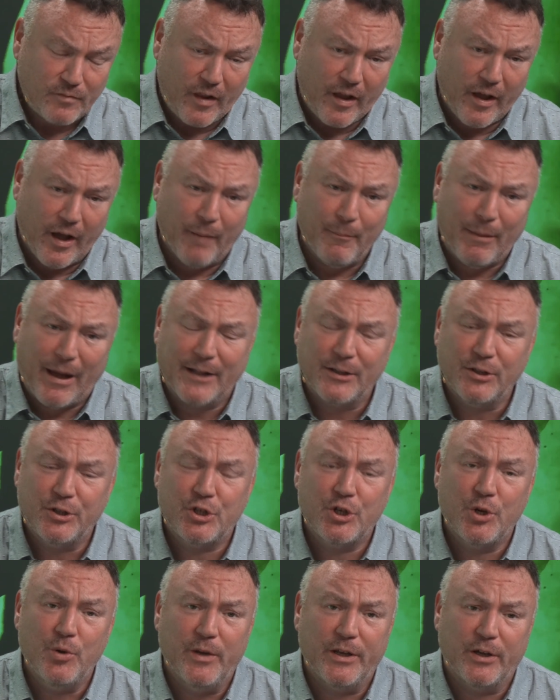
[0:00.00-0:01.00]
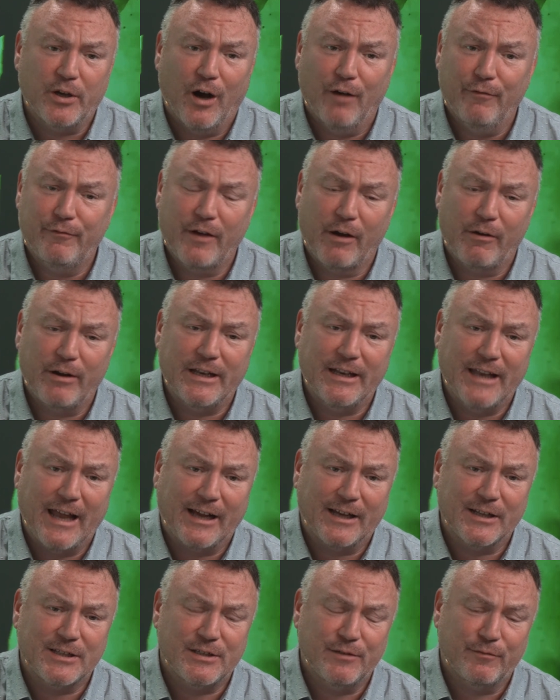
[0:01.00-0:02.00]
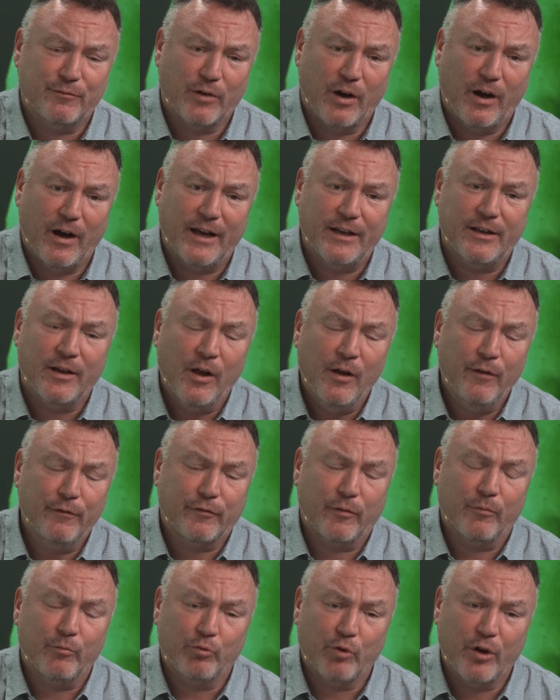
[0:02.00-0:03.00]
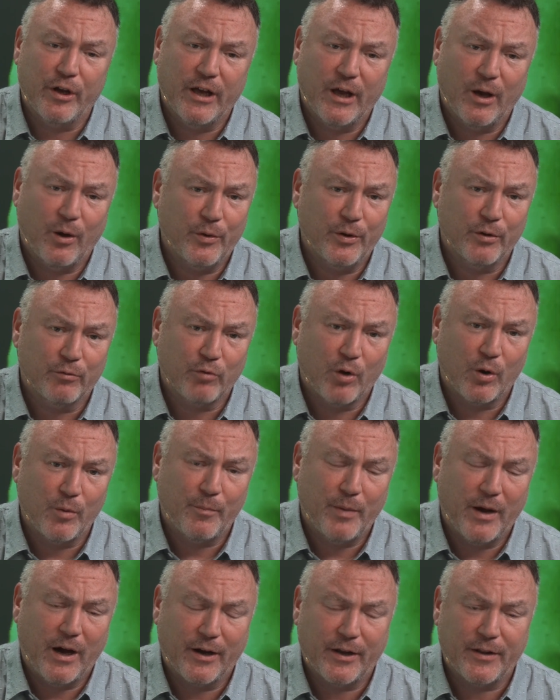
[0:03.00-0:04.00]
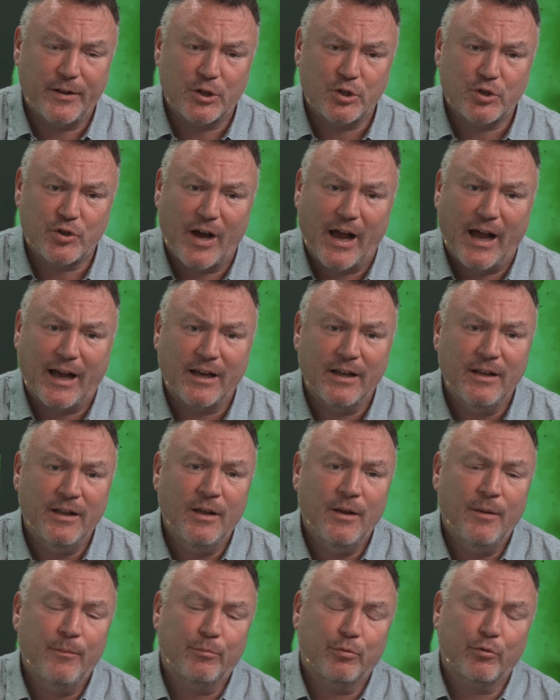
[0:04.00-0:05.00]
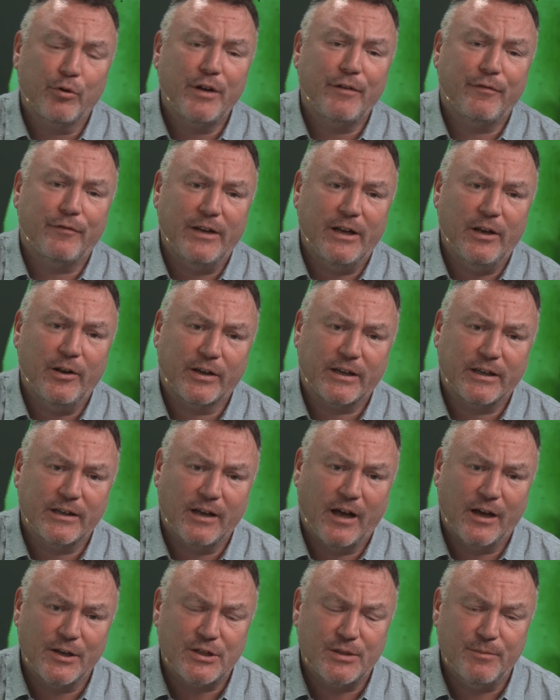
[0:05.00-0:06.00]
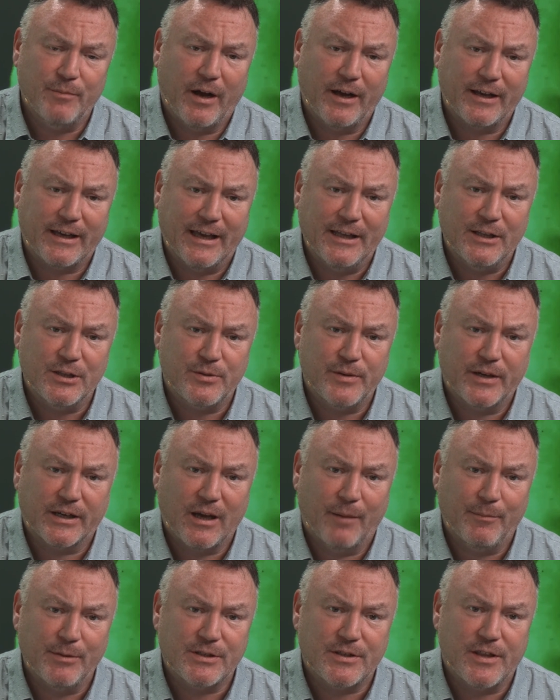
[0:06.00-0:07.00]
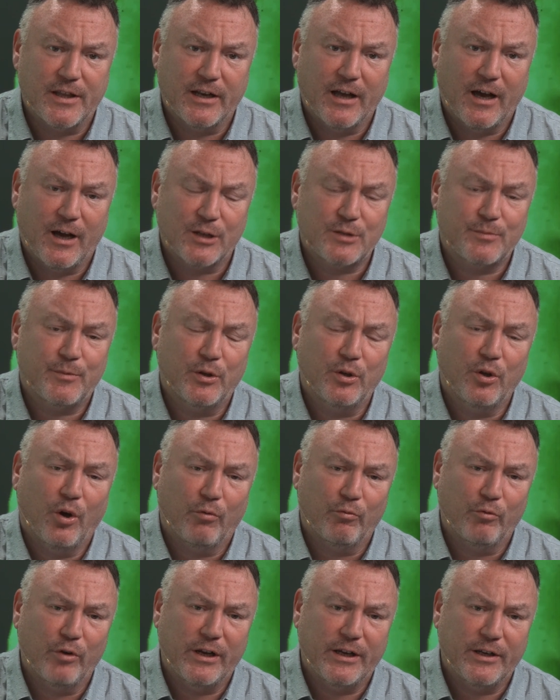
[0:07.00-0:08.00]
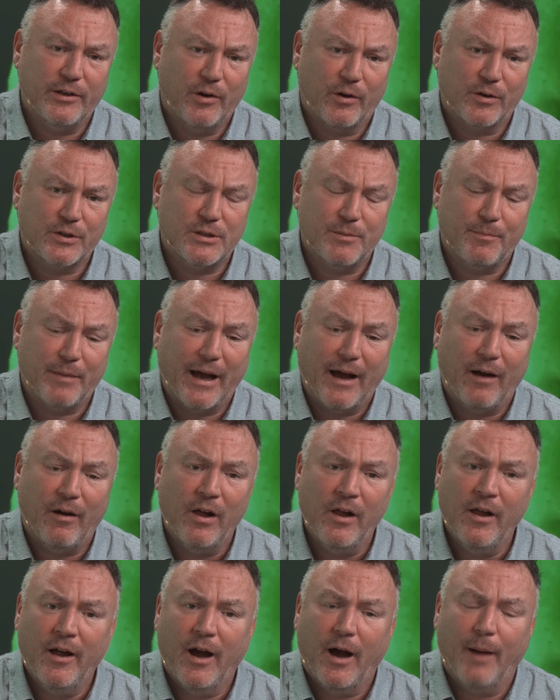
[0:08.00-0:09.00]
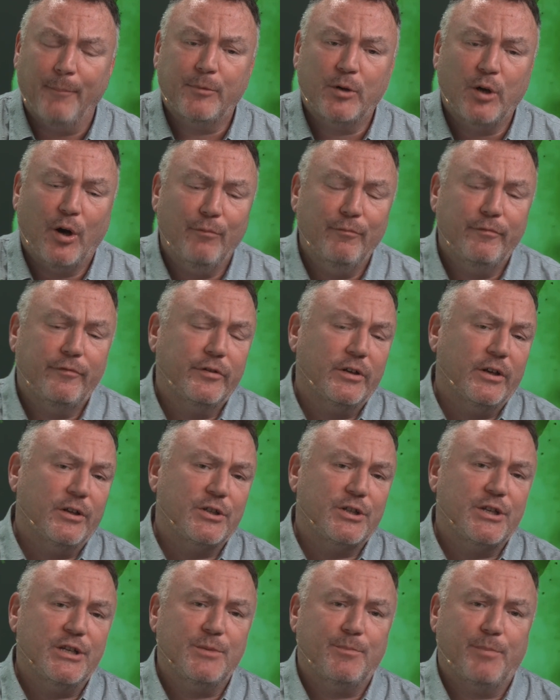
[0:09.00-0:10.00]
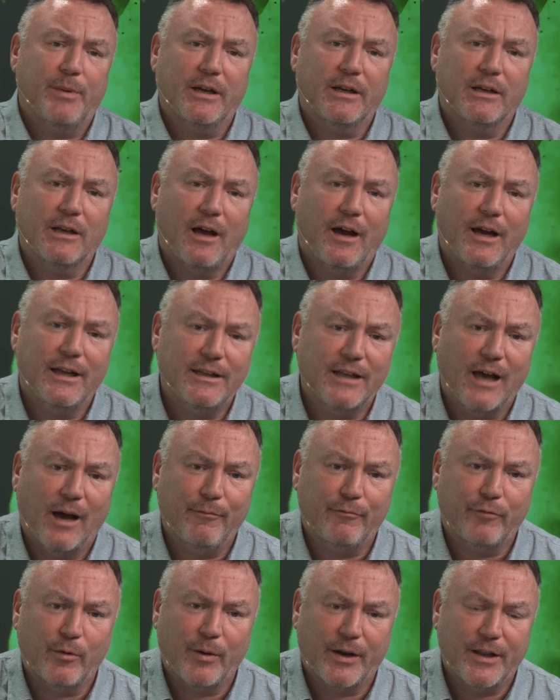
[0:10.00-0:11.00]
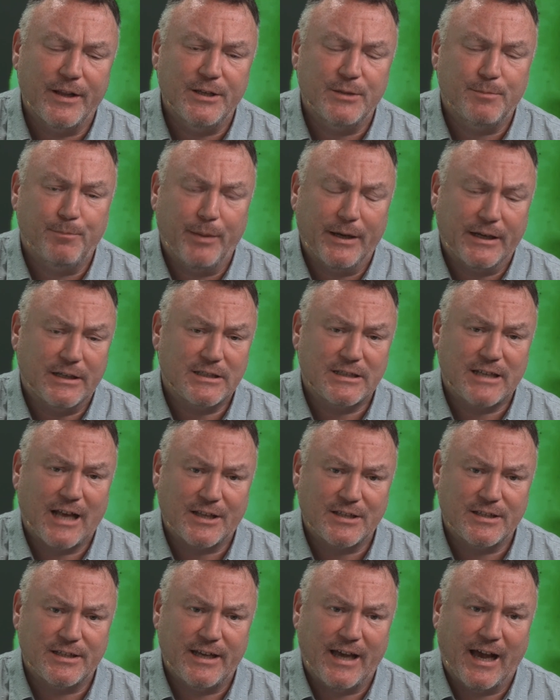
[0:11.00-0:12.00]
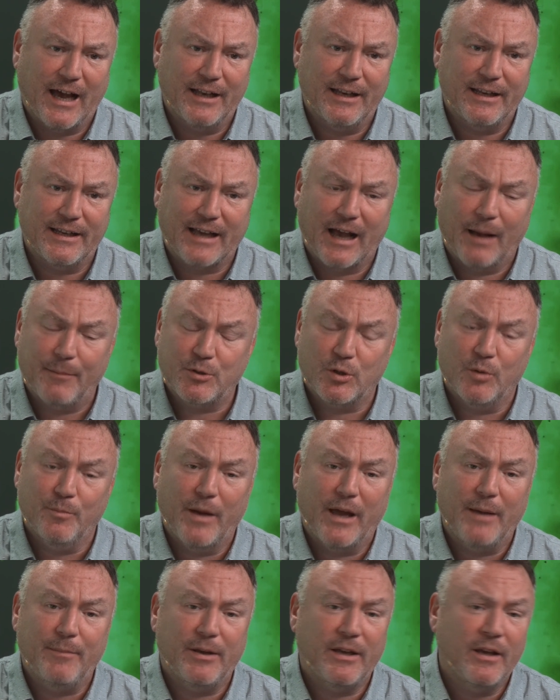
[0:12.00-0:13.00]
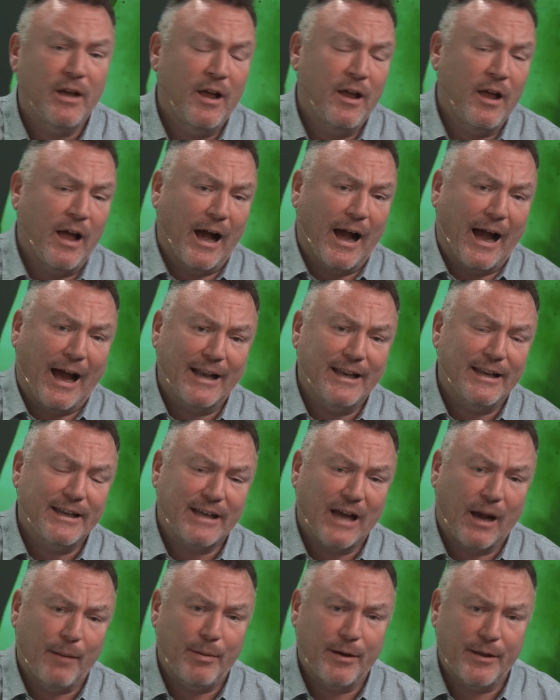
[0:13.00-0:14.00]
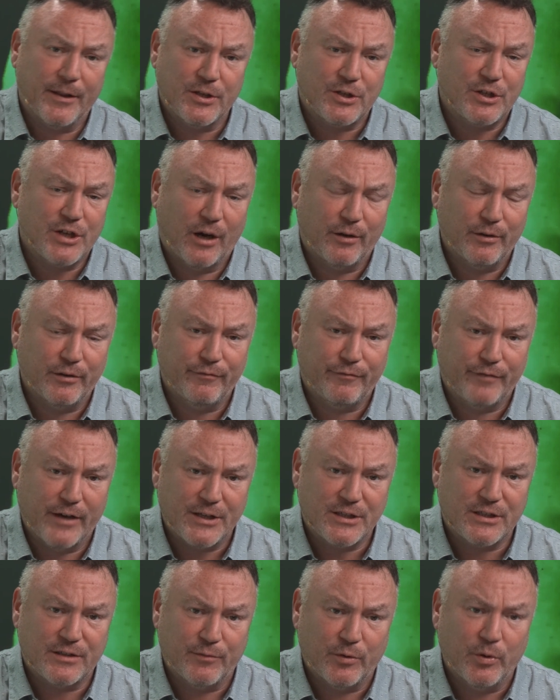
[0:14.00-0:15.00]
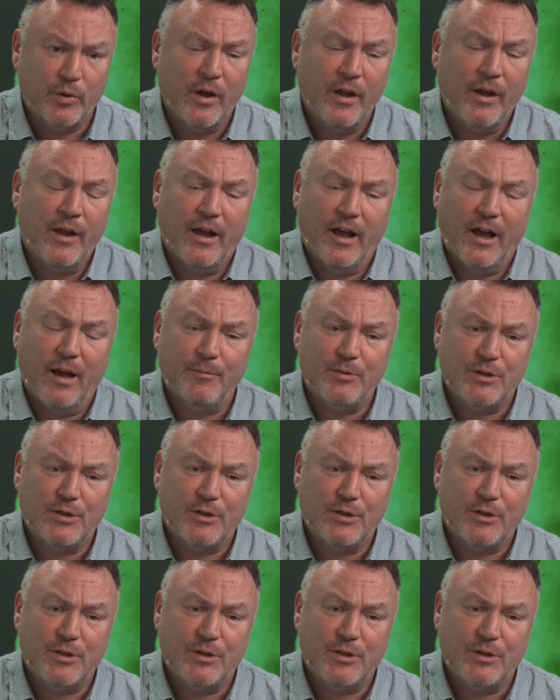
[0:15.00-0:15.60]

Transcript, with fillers: Um, and Julie got a very negative ride from rear on the wrong part of the track briefly looking like she might get into it coming to the last, but not really knocked about. I'm confident she's being lined up for one of these big Saturday handicaps or maybe a handicap at the Cheltenham Festival. Um,